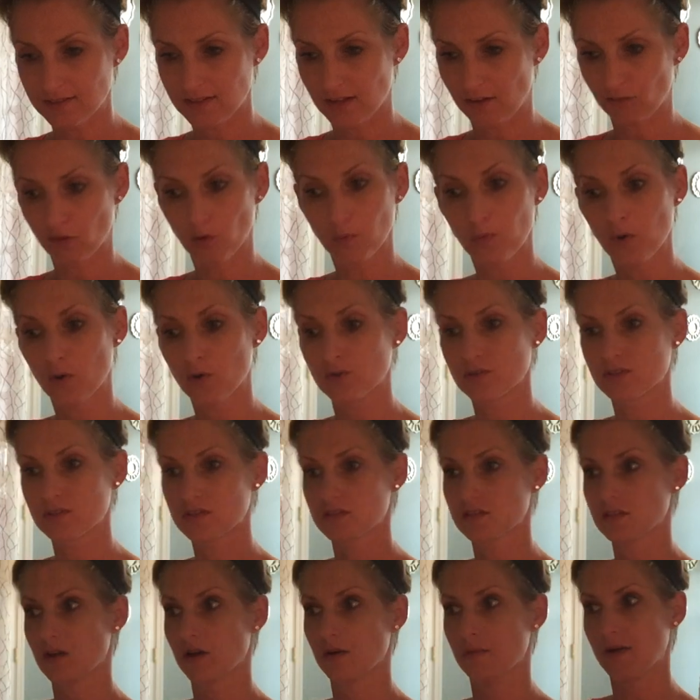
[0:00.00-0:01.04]
several
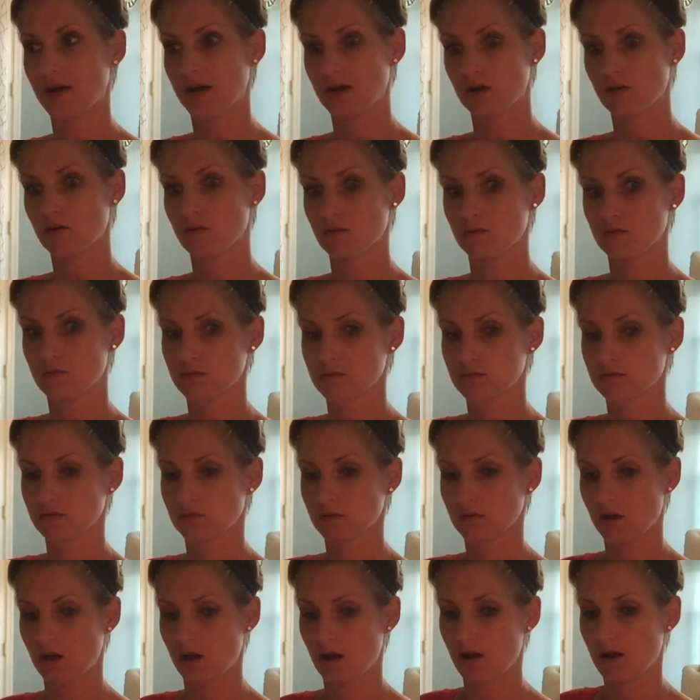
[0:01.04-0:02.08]
posts about
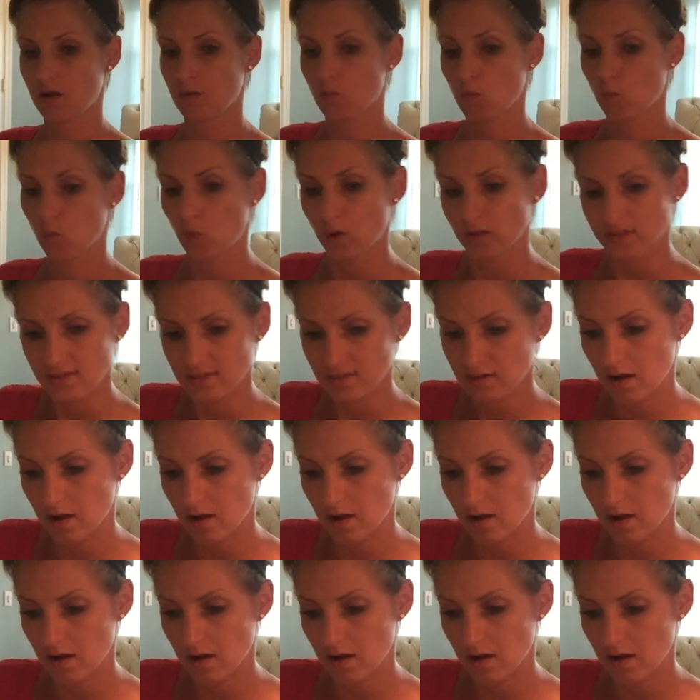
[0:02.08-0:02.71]
what's